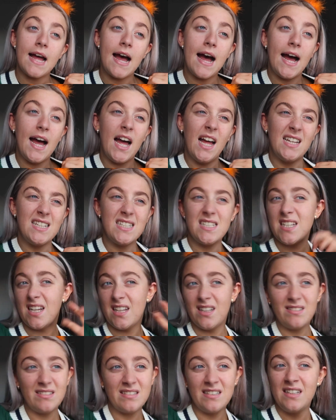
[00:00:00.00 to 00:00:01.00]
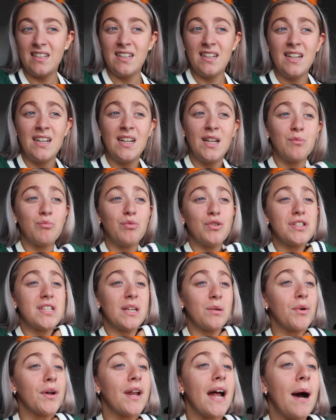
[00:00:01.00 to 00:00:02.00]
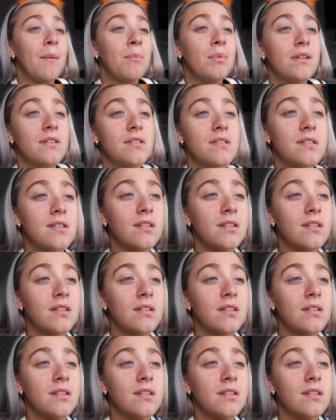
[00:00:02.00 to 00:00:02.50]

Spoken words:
and we'll see what happens.